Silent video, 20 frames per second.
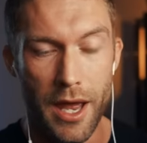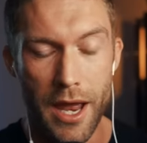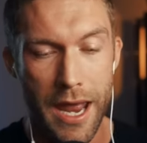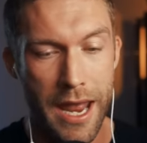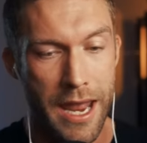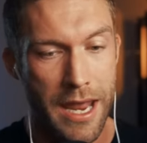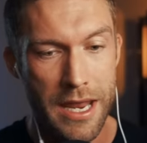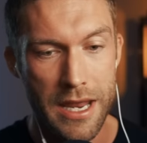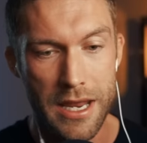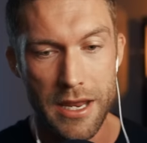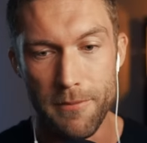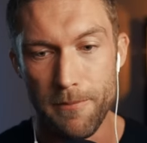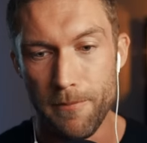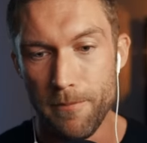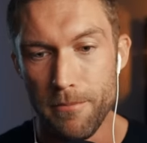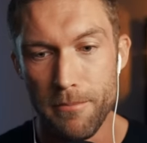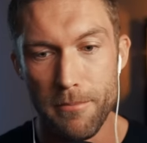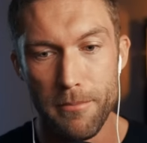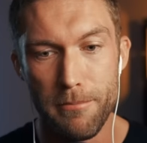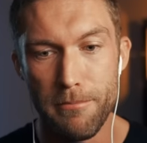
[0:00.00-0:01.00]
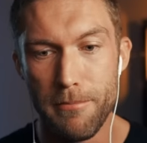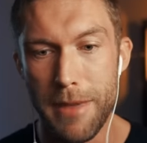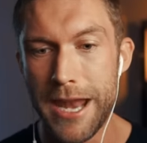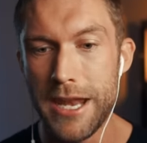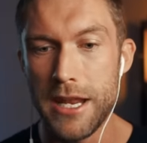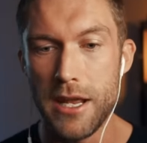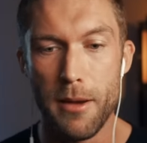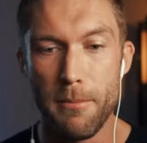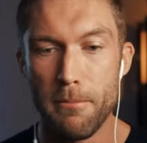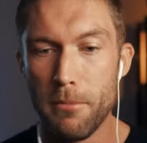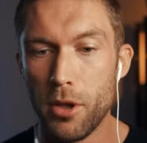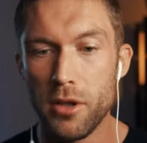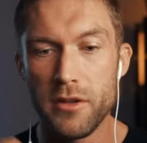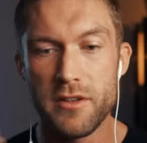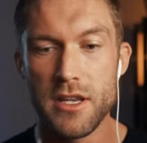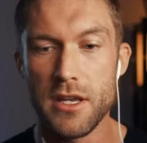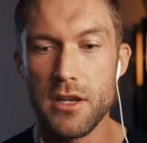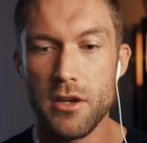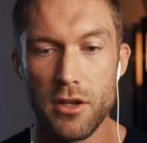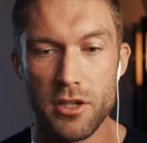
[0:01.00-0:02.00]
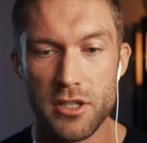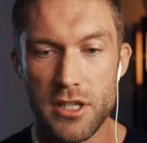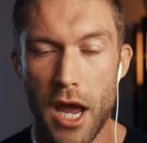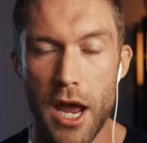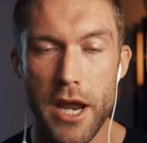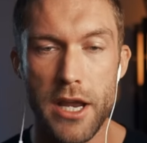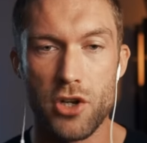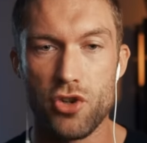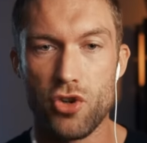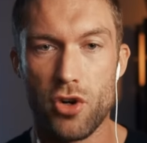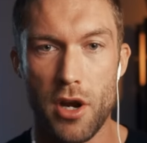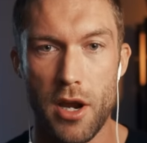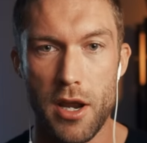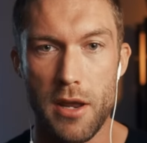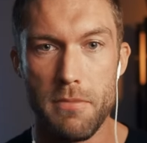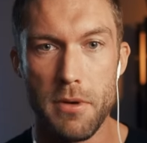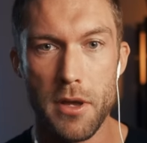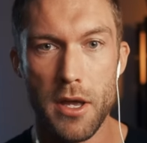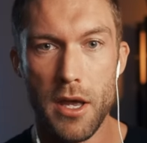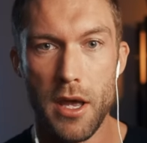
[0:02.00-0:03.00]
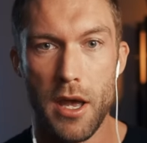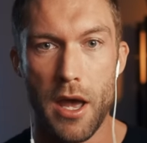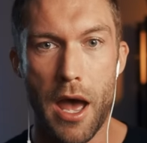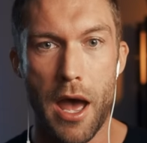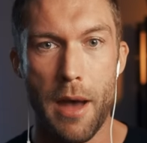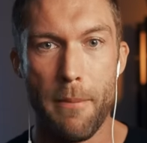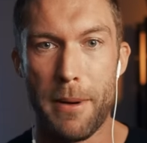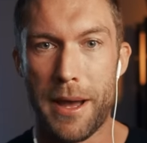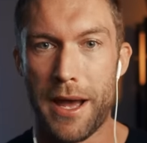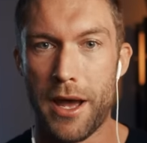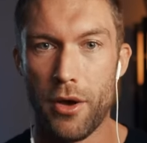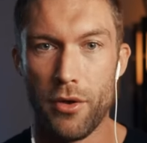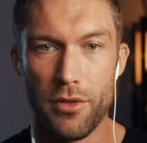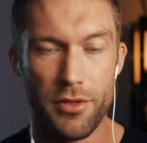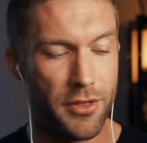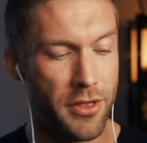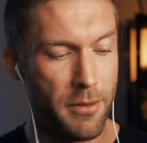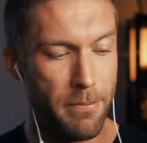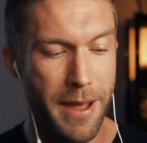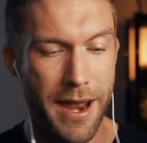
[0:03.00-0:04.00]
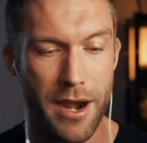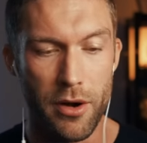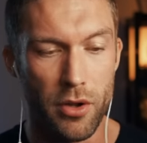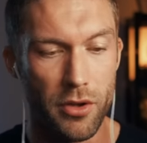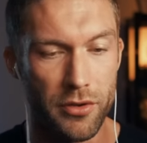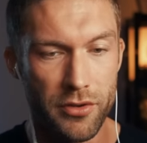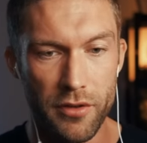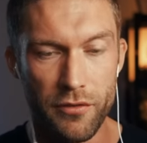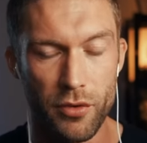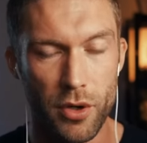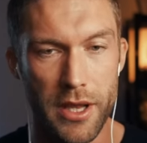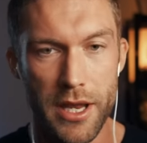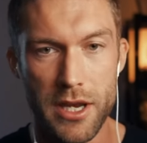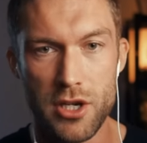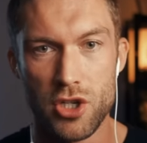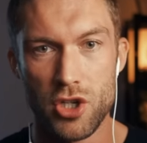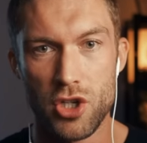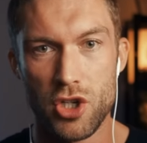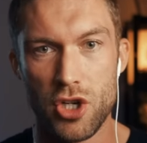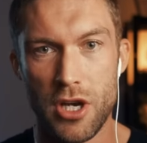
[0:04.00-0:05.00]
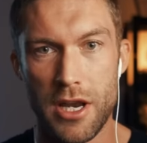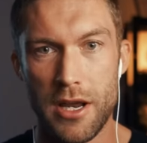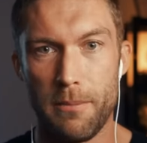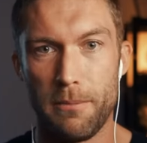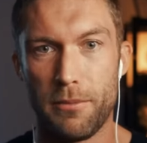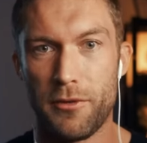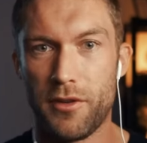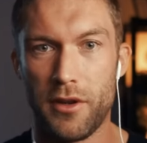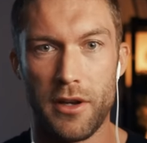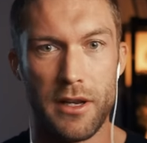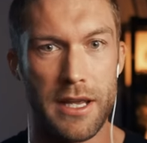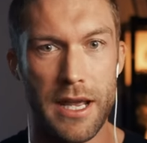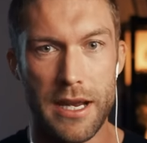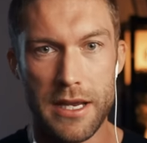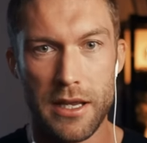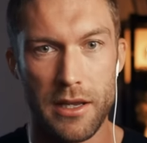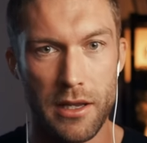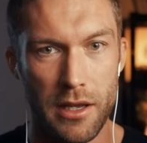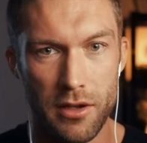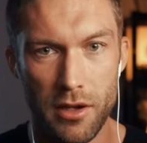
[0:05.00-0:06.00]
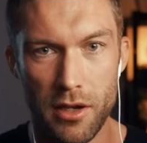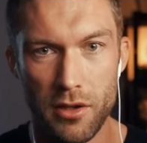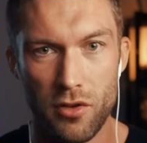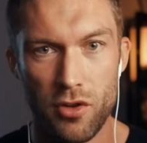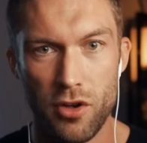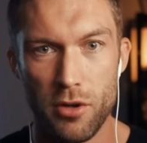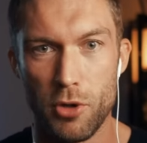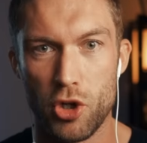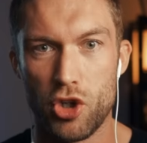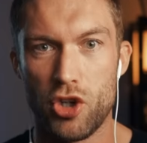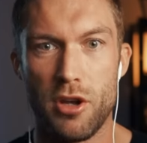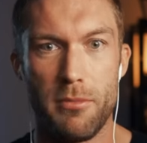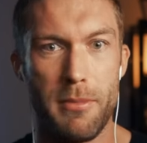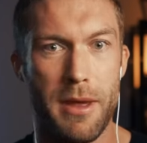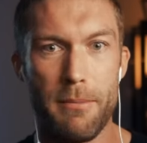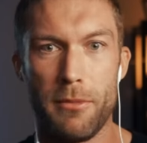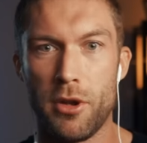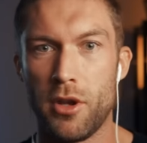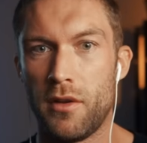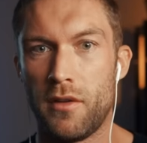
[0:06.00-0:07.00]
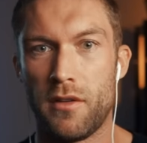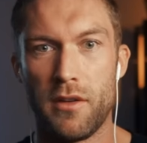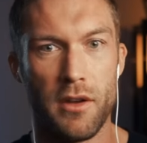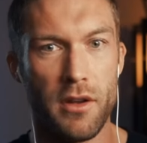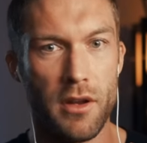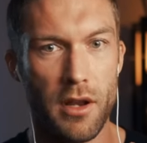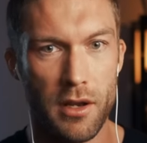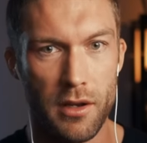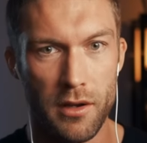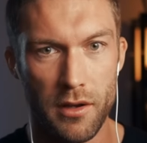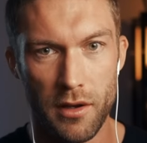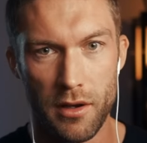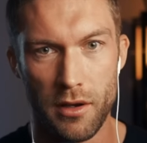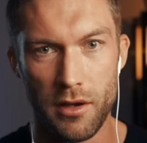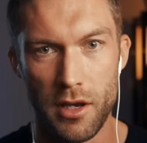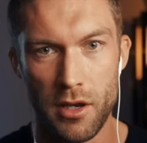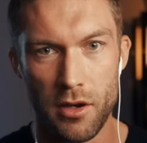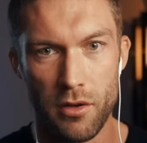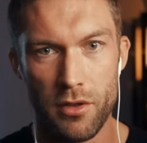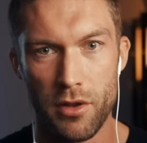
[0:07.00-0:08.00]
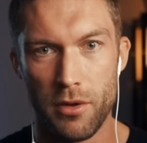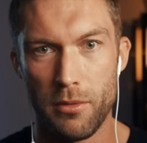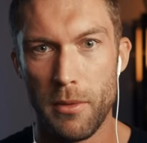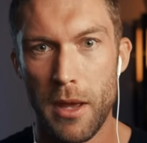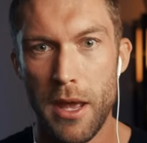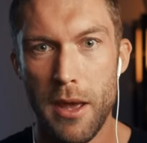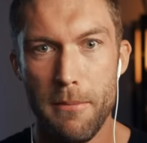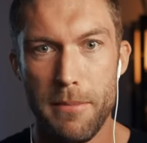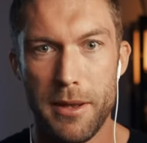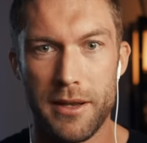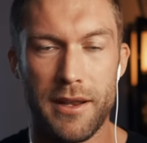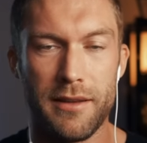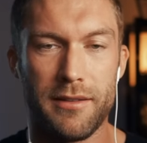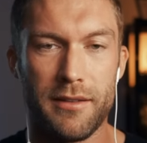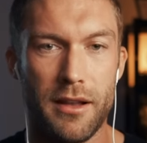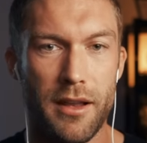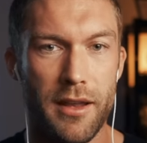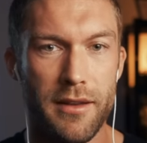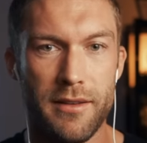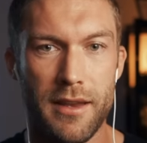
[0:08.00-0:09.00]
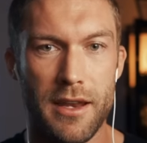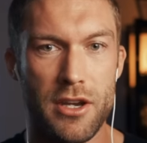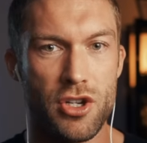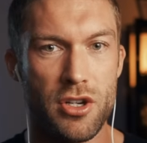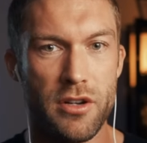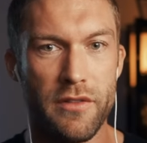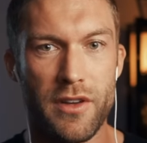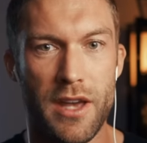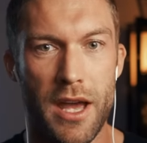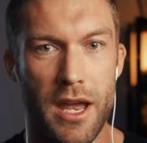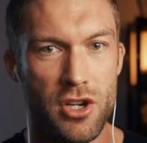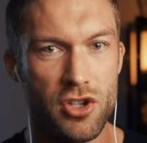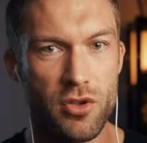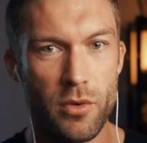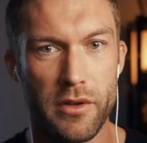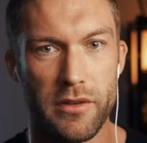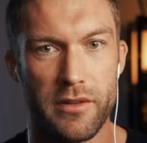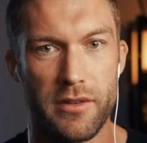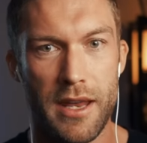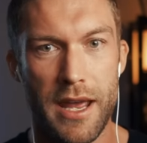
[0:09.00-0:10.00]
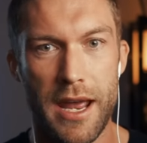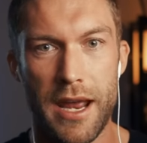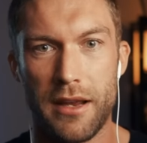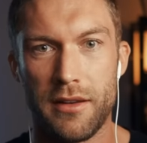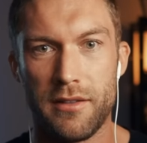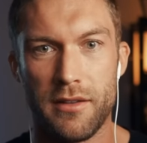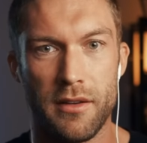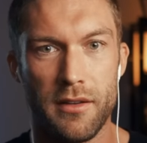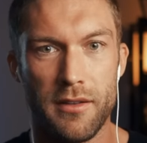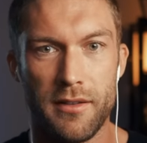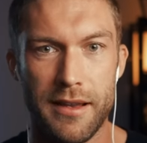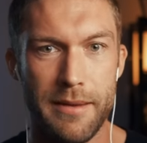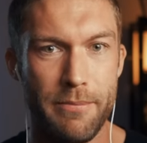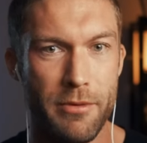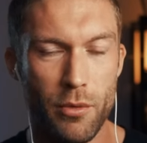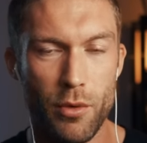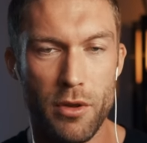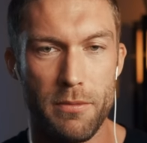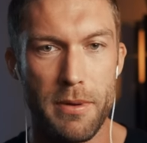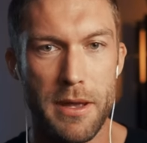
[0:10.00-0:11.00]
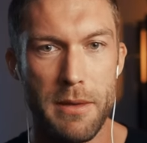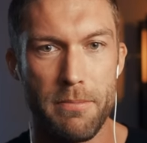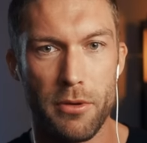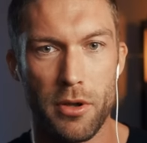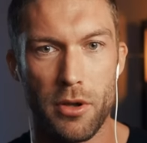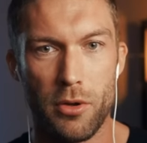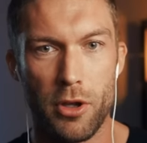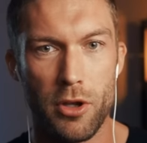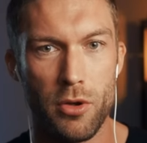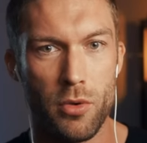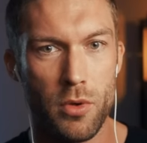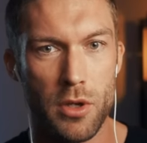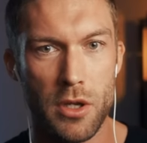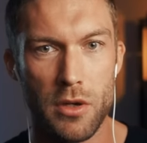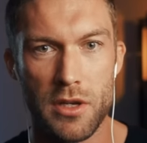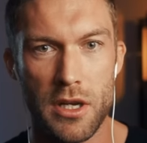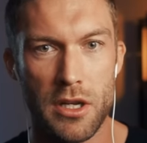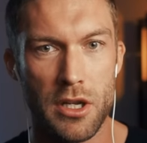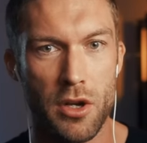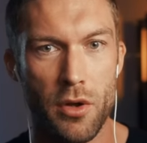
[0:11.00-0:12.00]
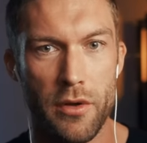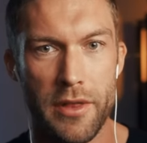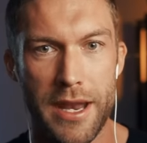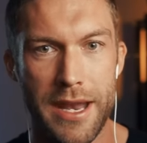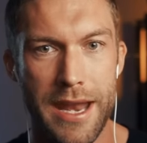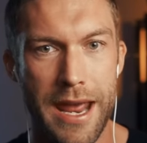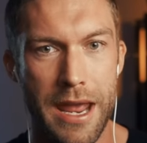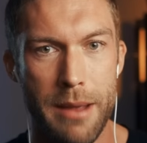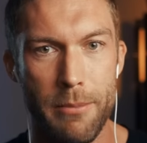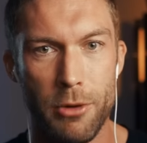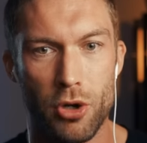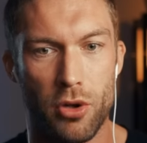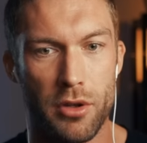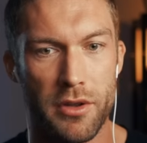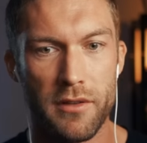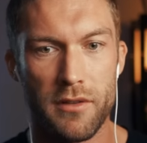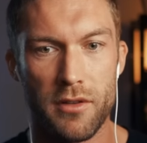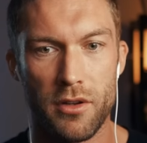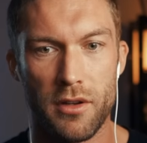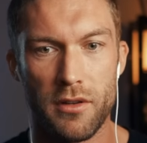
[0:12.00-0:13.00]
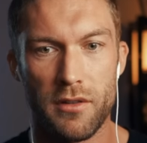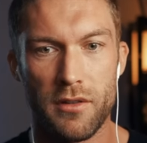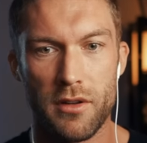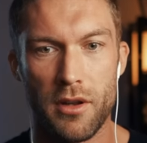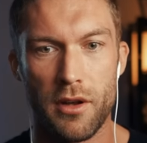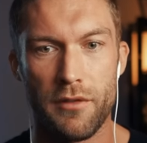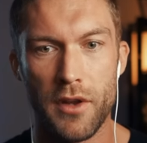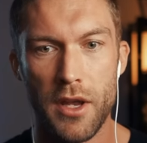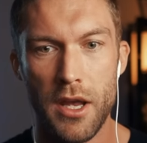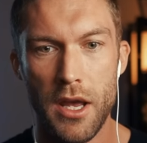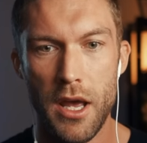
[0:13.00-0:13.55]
a many a multi-year diatribe about the perils of relationships and getting and, and too much commitment and and uh, you know the pedestalization of casual sex and sleeping with people who you didn't know their name and all this sort of stuff